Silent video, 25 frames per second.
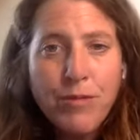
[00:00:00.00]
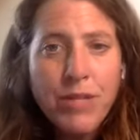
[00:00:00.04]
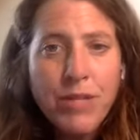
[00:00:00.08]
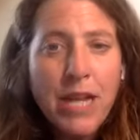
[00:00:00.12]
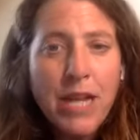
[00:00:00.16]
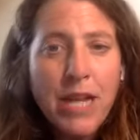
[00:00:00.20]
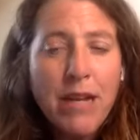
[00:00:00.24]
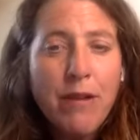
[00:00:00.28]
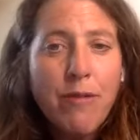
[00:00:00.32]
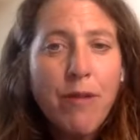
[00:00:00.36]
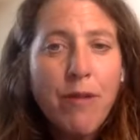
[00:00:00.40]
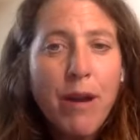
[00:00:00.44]

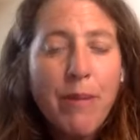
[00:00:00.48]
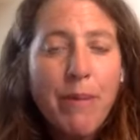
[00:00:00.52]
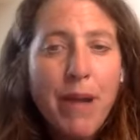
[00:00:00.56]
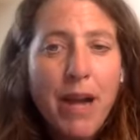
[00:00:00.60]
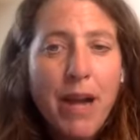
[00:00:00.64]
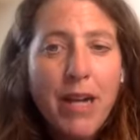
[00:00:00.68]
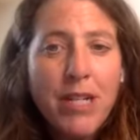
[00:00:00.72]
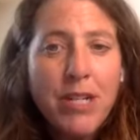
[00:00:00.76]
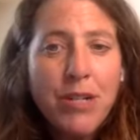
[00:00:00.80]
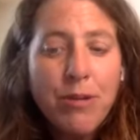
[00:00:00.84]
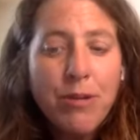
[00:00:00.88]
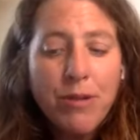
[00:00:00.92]
send it right
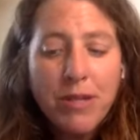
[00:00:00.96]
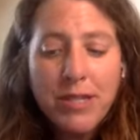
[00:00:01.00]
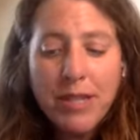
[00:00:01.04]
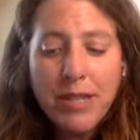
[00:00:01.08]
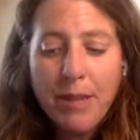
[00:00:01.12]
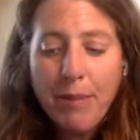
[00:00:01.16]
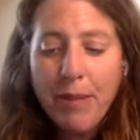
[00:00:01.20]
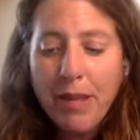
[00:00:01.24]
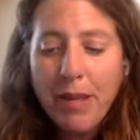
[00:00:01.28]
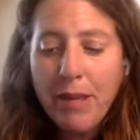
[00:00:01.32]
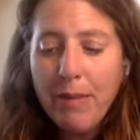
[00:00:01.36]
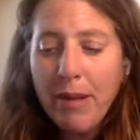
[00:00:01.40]
back to us,
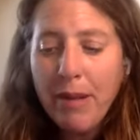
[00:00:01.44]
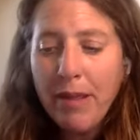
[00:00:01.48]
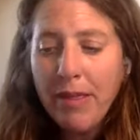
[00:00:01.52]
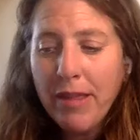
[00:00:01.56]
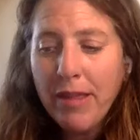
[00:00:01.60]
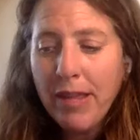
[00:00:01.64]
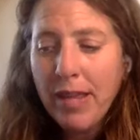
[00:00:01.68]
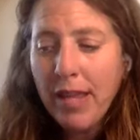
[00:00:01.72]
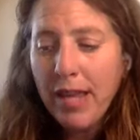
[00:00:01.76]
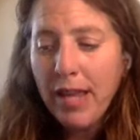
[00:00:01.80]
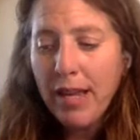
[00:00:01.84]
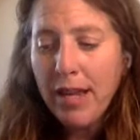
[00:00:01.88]
something about
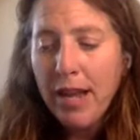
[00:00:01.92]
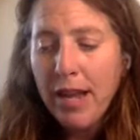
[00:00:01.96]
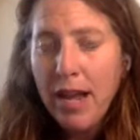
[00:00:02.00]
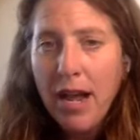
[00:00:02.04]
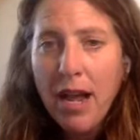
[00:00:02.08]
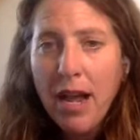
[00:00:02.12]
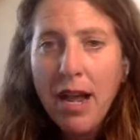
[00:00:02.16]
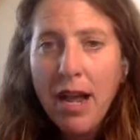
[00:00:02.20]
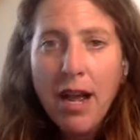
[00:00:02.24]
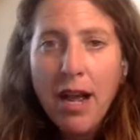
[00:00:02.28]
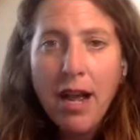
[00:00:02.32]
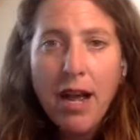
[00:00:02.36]
the kid.
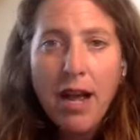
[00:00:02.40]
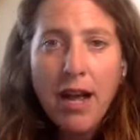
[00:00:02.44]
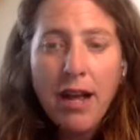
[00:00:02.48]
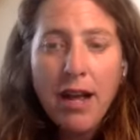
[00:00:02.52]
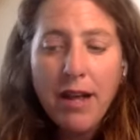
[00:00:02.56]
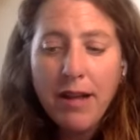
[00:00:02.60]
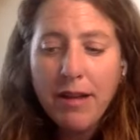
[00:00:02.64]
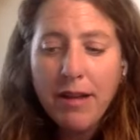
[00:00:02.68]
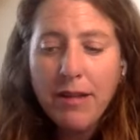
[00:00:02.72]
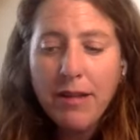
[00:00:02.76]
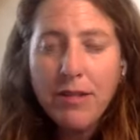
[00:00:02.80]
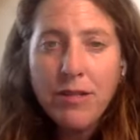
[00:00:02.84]

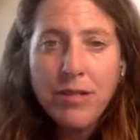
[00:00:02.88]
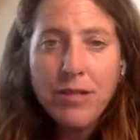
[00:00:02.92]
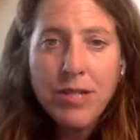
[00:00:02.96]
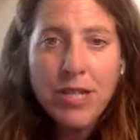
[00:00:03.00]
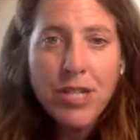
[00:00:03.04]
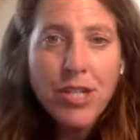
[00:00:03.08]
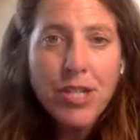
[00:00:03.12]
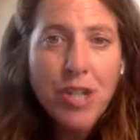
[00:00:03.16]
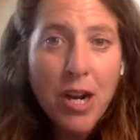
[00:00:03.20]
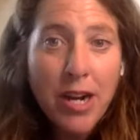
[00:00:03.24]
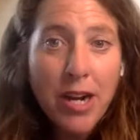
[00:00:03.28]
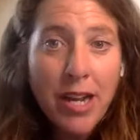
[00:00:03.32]

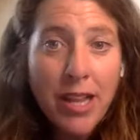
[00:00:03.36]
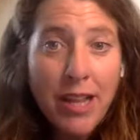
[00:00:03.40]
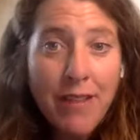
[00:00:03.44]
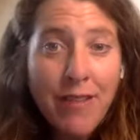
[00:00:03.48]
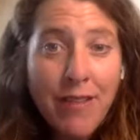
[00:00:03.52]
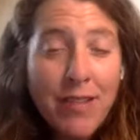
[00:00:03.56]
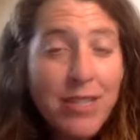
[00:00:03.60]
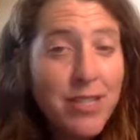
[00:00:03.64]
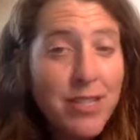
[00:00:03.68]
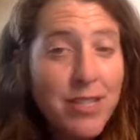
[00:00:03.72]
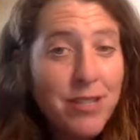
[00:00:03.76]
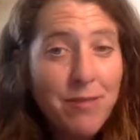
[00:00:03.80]
Did Johnny
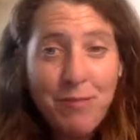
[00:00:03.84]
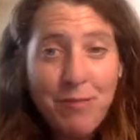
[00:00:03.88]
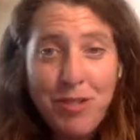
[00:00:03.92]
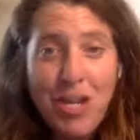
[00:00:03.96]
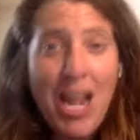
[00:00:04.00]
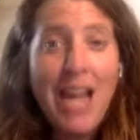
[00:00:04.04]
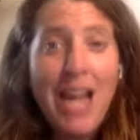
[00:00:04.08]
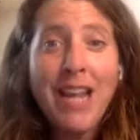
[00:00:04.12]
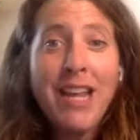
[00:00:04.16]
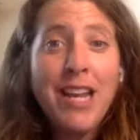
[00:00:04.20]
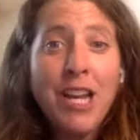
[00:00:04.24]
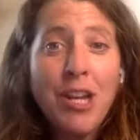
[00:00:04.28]
leave his
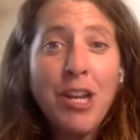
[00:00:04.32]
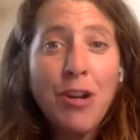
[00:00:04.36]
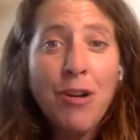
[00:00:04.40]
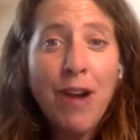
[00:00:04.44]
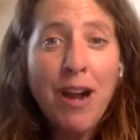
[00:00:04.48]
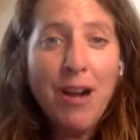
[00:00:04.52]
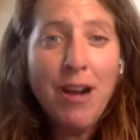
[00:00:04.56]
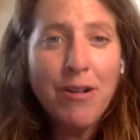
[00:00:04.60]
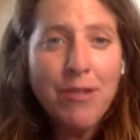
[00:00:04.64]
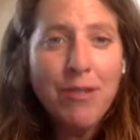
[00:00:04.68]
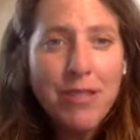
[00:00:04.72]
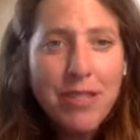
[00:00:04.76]
jacket at
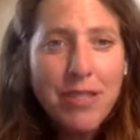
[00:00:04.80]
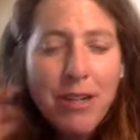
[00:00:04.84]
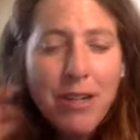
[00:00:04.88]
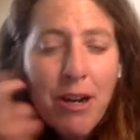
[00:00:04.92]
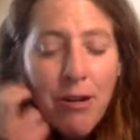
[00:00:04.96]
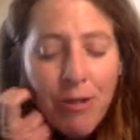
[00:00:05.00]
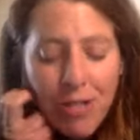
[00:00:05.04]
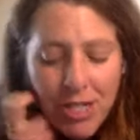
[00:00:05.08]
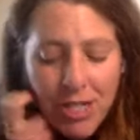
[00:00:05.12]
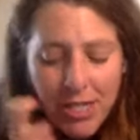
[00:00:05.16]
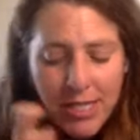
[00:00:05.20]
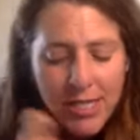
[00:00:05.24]
your house?
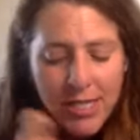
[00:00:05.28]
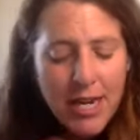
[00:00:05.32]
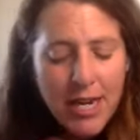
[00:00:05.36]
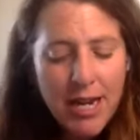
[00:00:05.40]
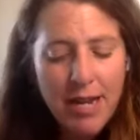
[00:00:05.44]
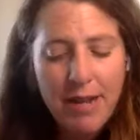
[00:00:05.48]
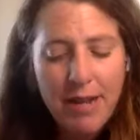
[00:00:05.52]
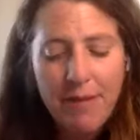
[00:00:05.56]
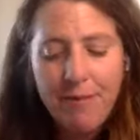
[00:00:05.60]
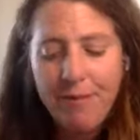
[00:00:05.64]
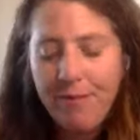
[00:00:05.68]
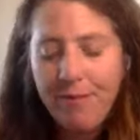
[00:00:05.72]

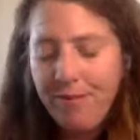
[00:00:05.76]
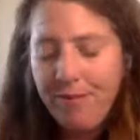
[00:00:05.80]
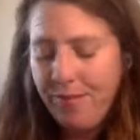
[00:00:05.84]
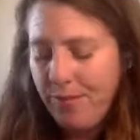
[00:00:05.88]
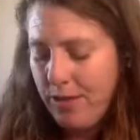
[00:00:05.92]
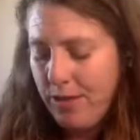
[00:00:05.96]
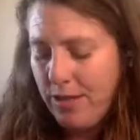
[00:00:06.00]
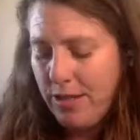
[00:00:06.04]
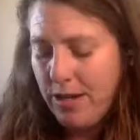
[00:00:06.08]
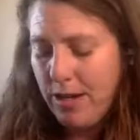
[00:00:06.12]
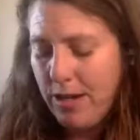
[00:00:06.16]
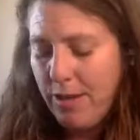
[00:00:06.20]

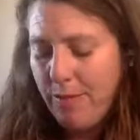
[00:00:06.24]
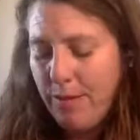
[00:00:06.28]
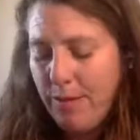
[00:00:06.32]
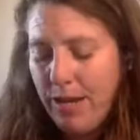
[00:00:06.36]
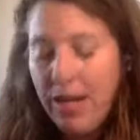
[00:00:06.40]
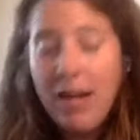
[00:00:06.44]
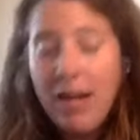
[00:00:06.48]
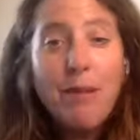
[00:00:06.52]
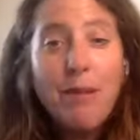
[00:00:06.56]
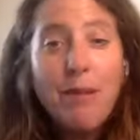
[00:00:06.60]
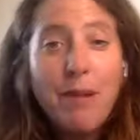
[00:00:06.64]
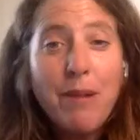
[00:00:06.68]
Sorry,
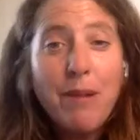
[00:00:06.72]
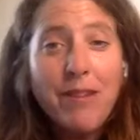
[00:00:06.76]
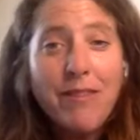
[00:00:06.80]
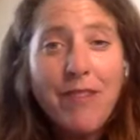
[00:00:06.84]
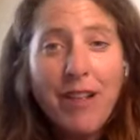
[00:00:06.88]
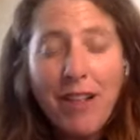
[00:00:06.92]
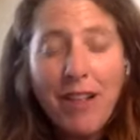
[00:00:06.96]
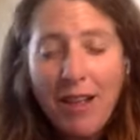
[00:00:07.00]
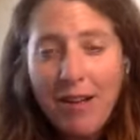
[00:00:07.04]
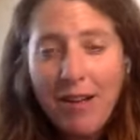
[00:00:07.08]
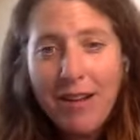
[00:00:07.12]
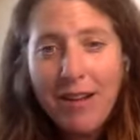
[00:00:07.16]
my
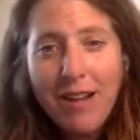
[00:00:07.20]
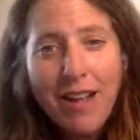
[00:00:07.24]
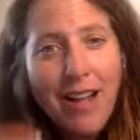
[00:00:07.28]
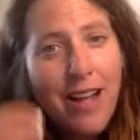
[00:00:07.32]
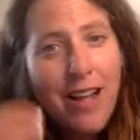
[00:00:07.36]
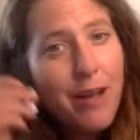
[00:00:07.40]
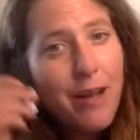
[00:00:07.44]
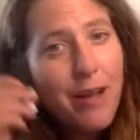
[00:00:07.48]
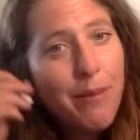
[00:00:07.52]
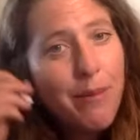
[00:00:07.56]
earbud fell out.